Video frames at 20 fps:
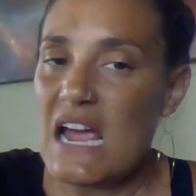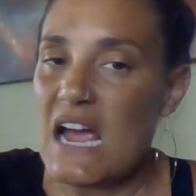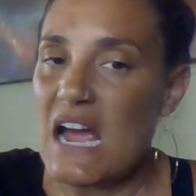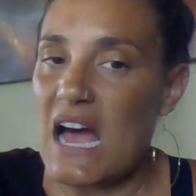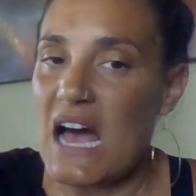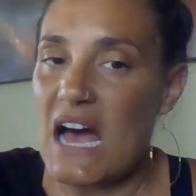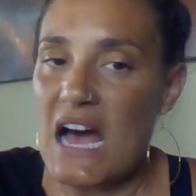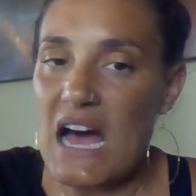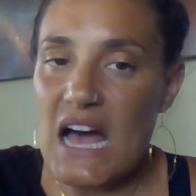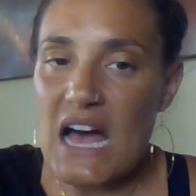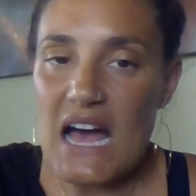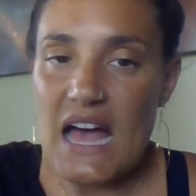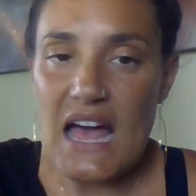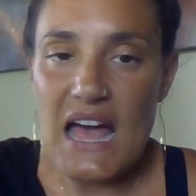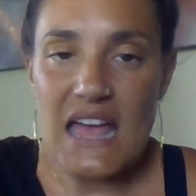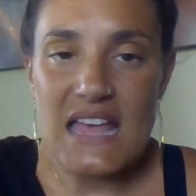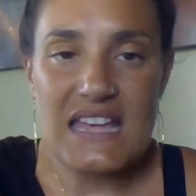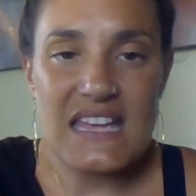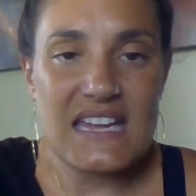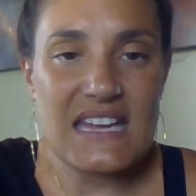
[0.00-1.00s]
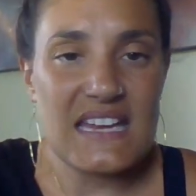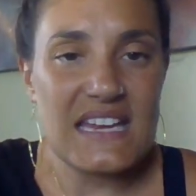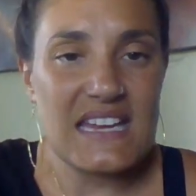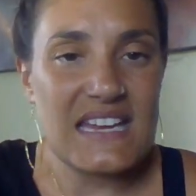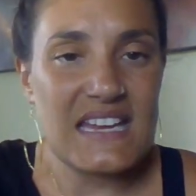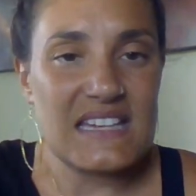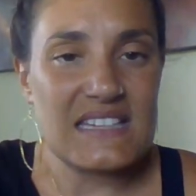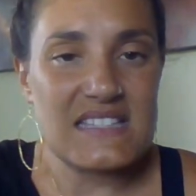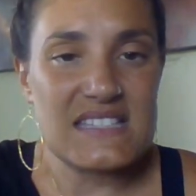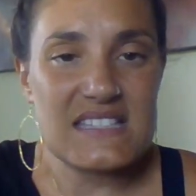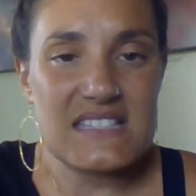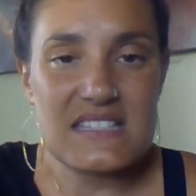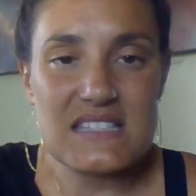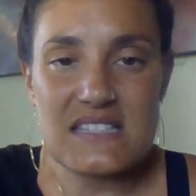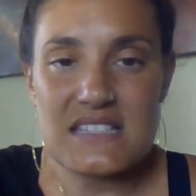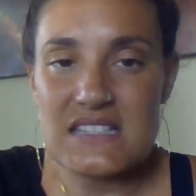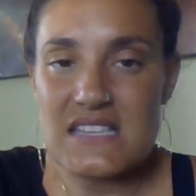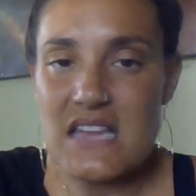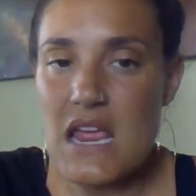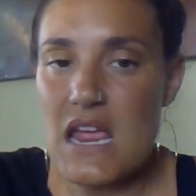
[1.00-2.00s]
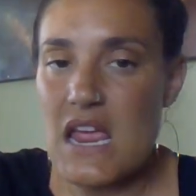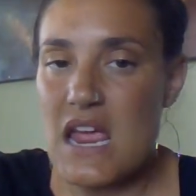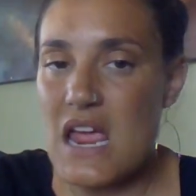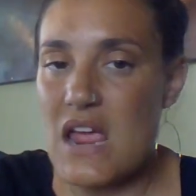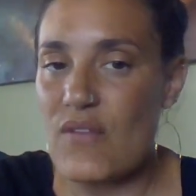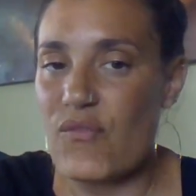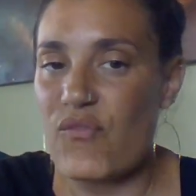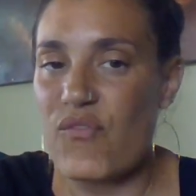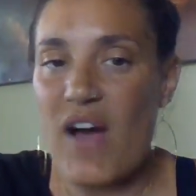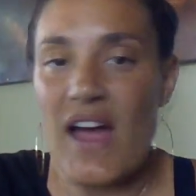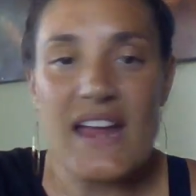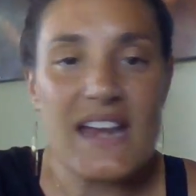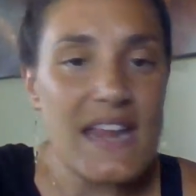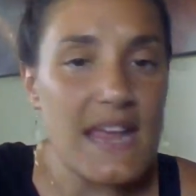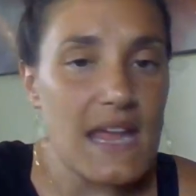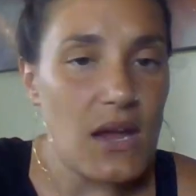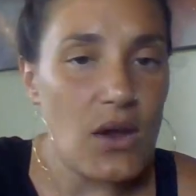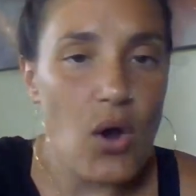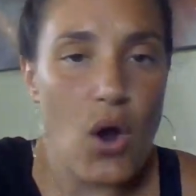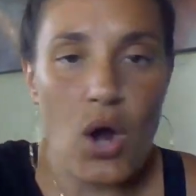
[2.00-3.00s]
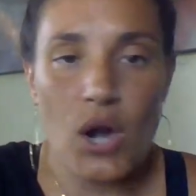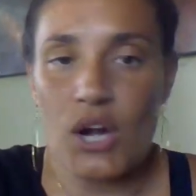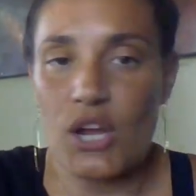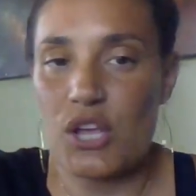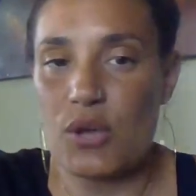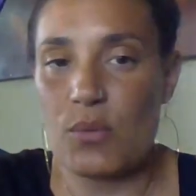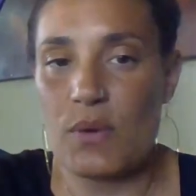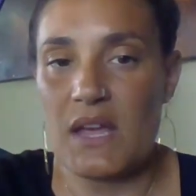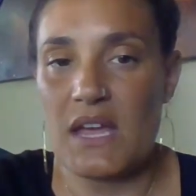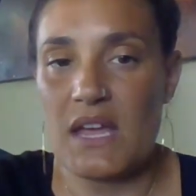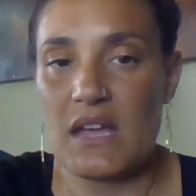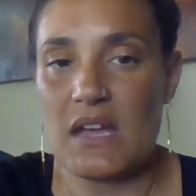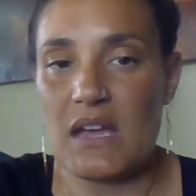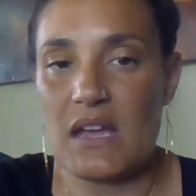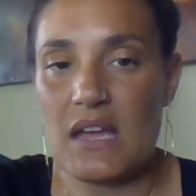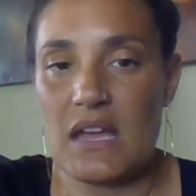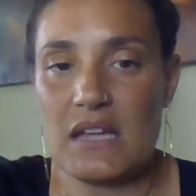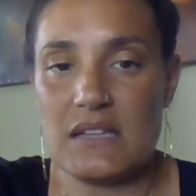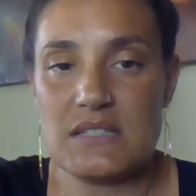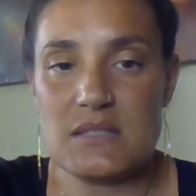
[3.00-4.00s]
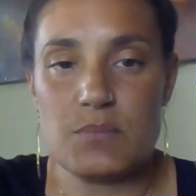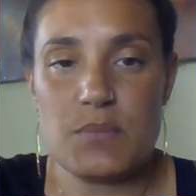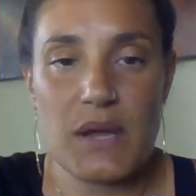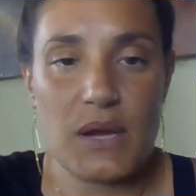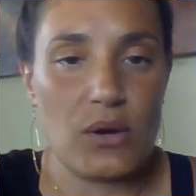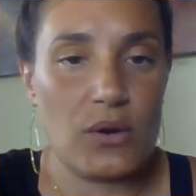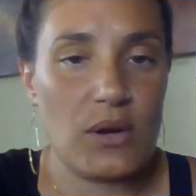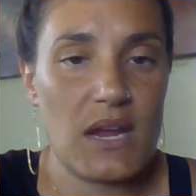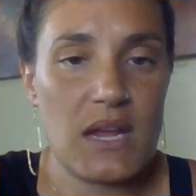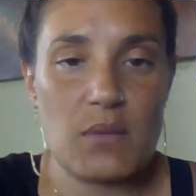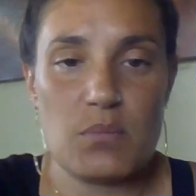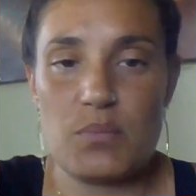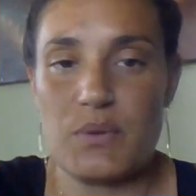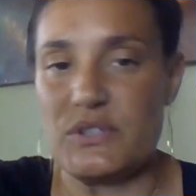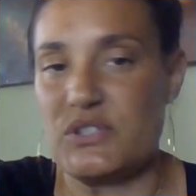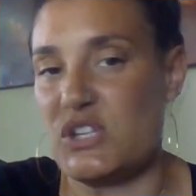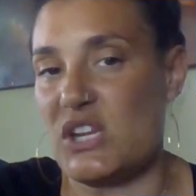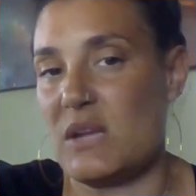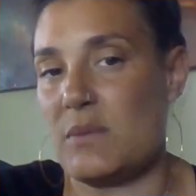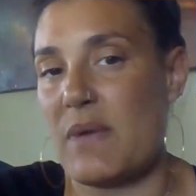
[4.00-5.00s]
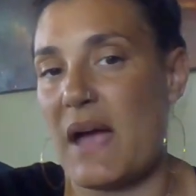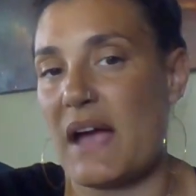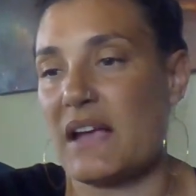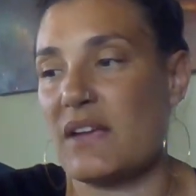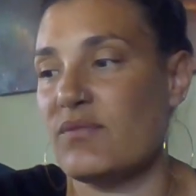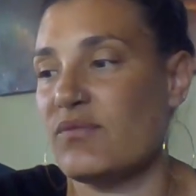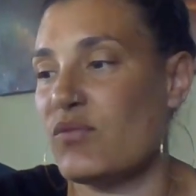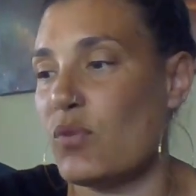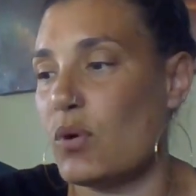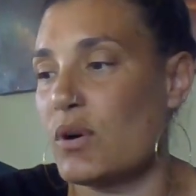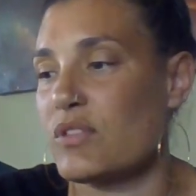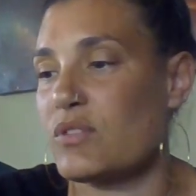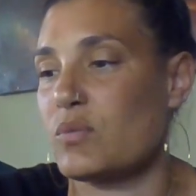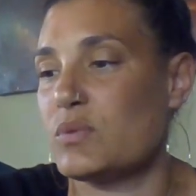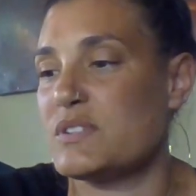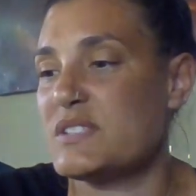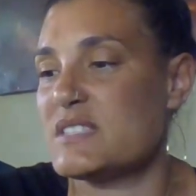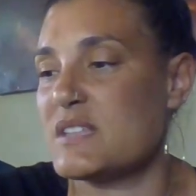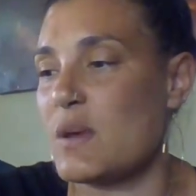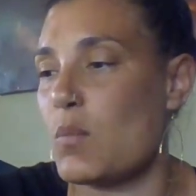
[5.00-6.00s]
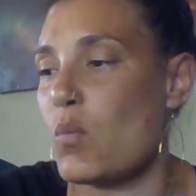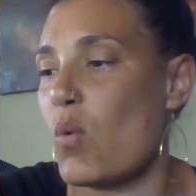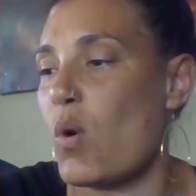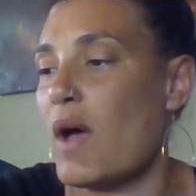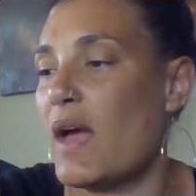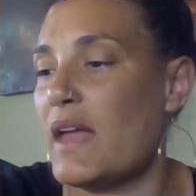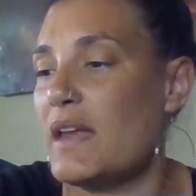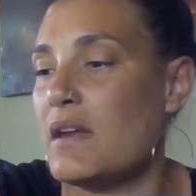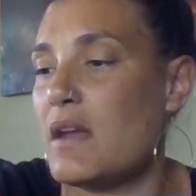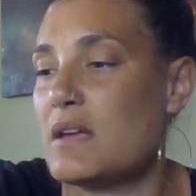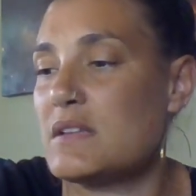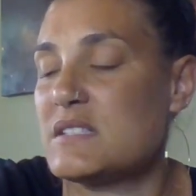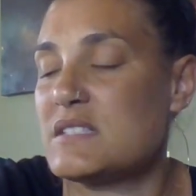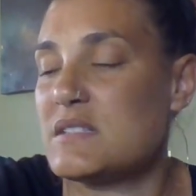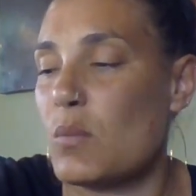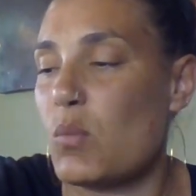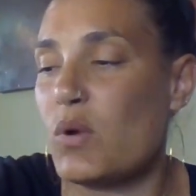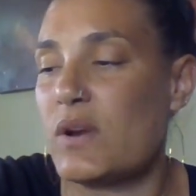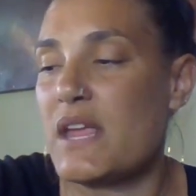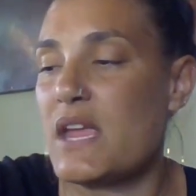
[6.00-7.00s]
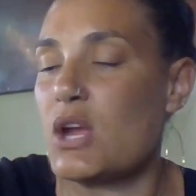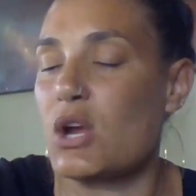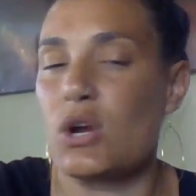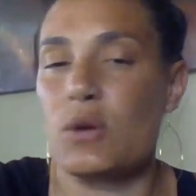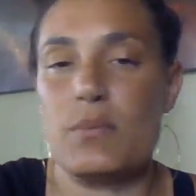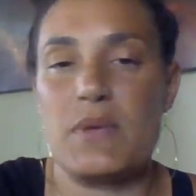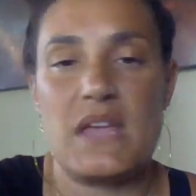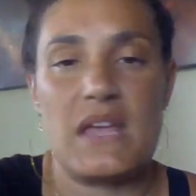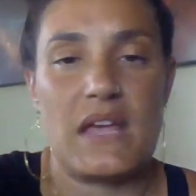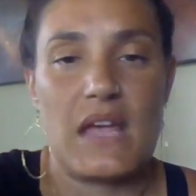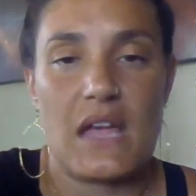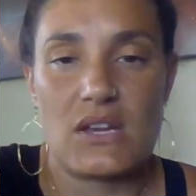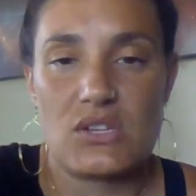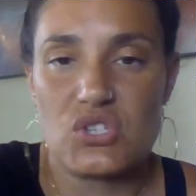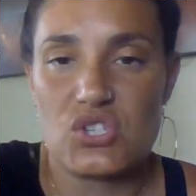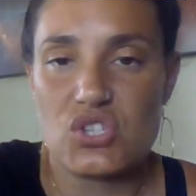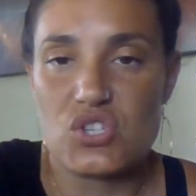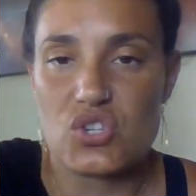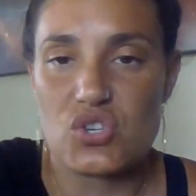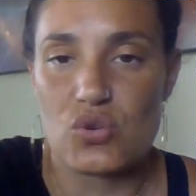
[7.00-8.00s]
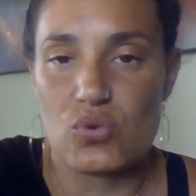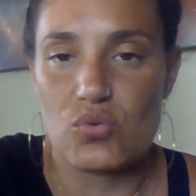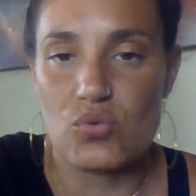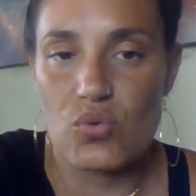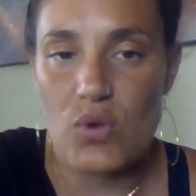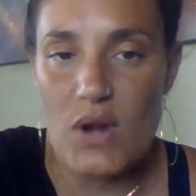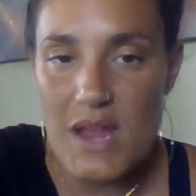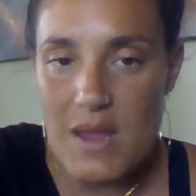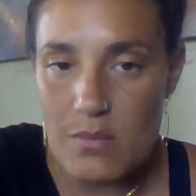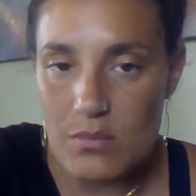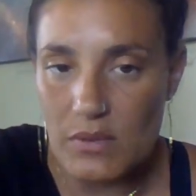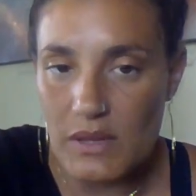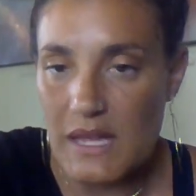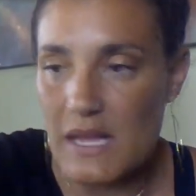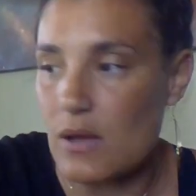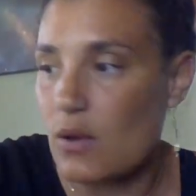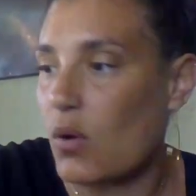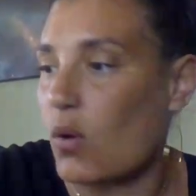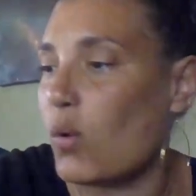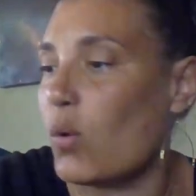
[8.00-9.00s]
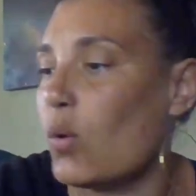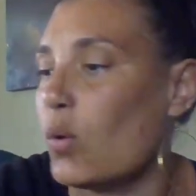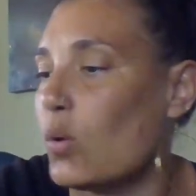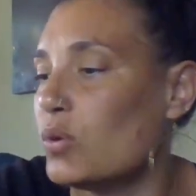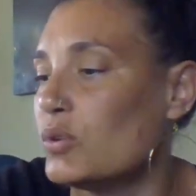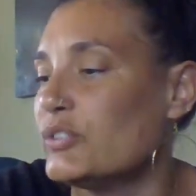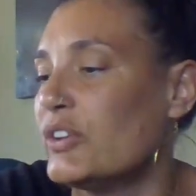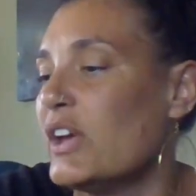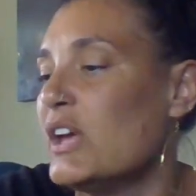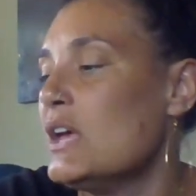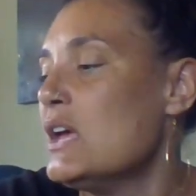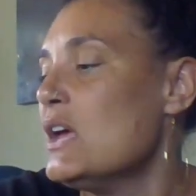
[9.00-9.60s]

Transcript: uh, it's fighting, arguing, it's bickering, bitching back and forth with someone, someone here being extremely cold.